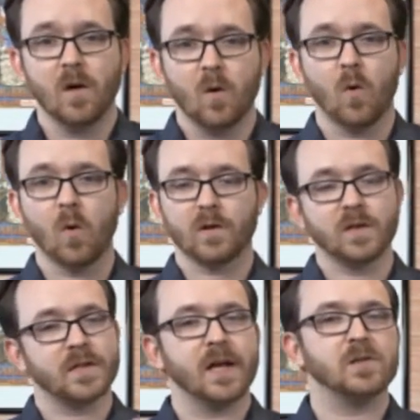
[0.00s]
or to
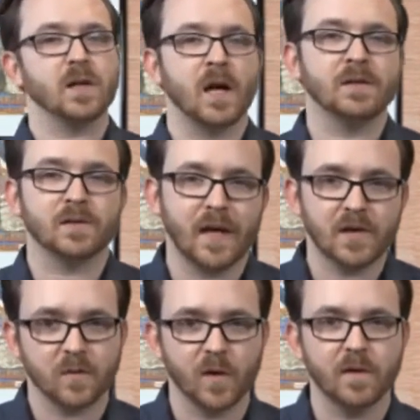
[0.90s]
schedule a
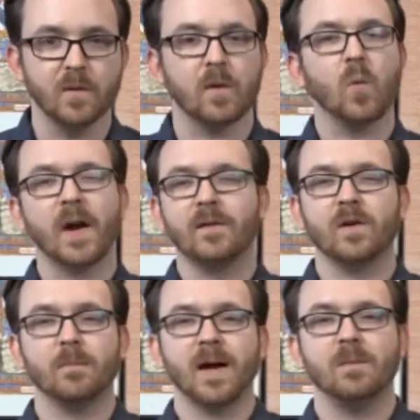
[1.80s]
consultation with you, or
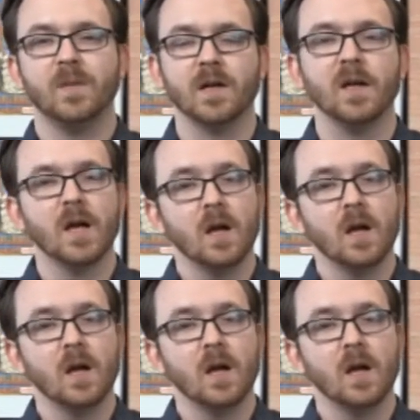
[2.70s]
whatever it might be.